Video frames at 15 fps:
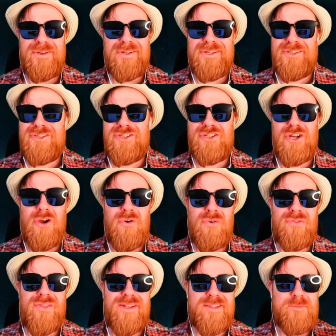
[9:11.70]
a
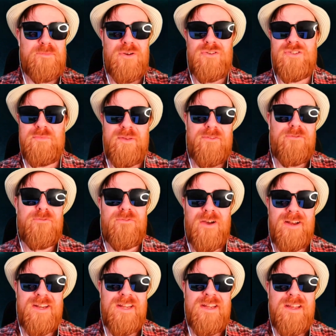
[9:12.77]
joke that's supposed to be
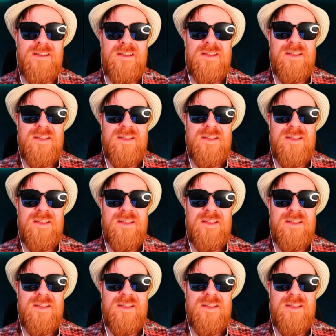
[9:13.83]
funny.